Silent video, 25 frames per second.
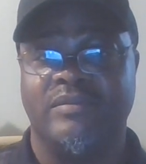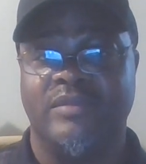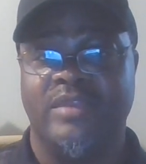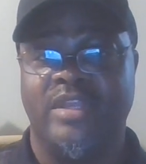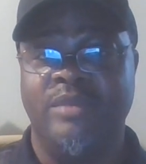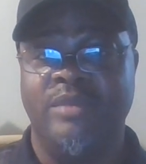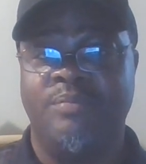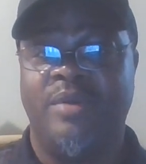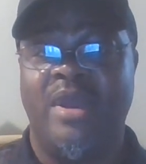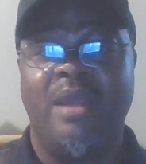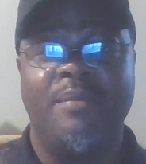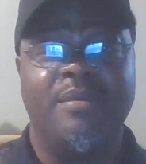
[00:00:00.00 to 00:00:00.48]

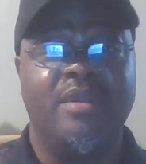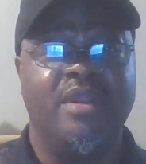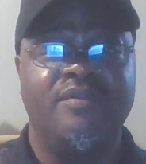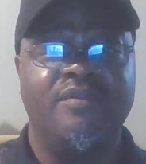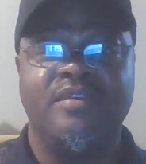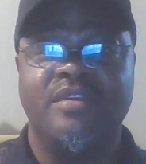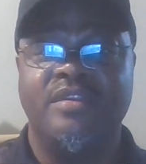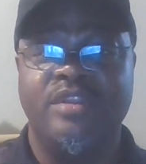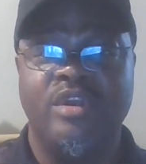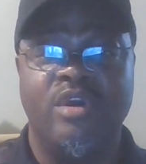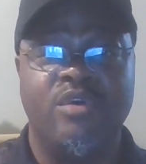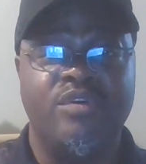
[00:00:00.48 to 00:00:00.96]
He probably
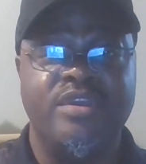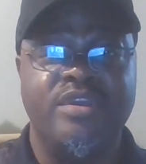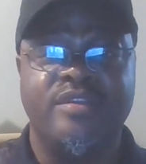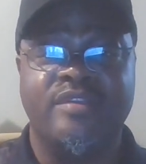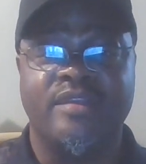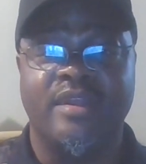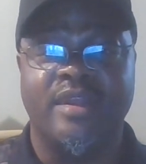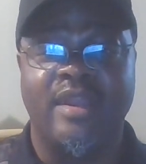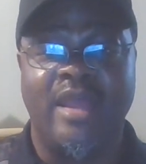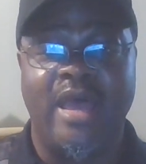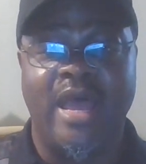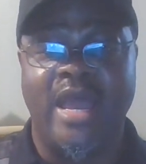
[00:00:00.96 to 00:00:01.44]
doesn't even know he's
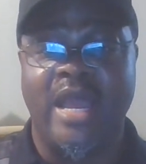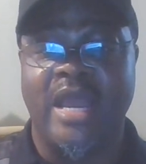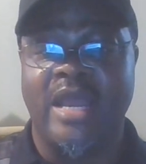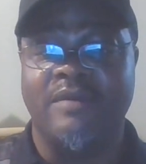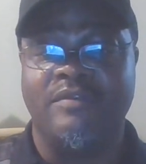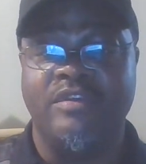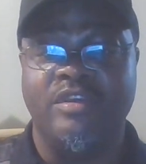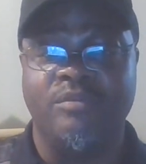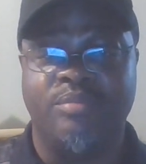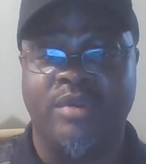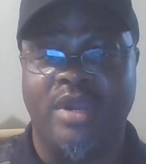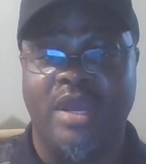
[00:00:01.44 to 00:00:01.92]

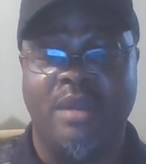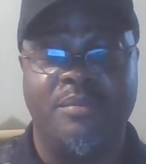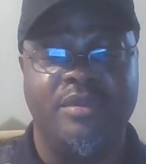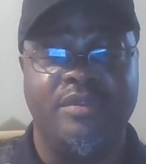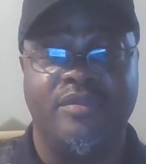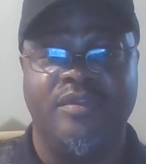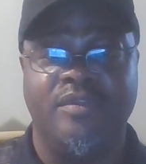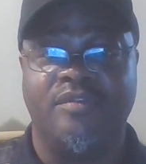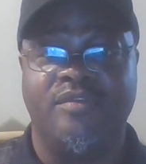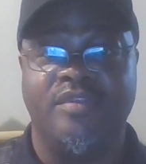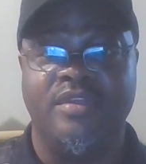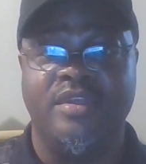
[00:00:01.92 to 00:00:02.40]
alive. He probably
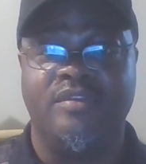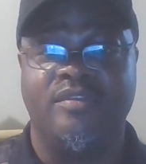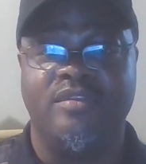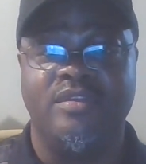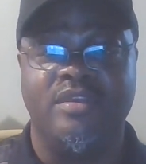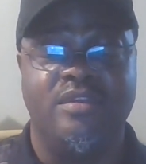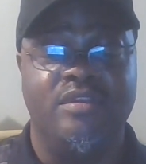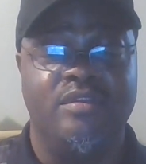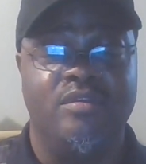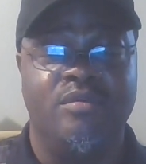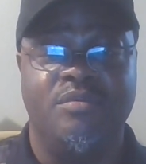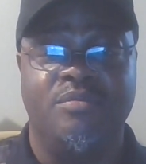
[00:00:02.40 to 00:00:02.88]
just thinks
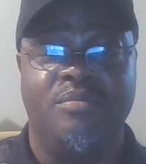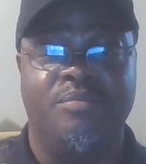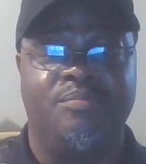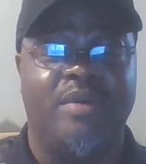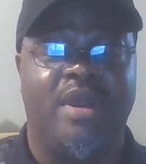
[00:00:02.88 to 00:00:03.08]
you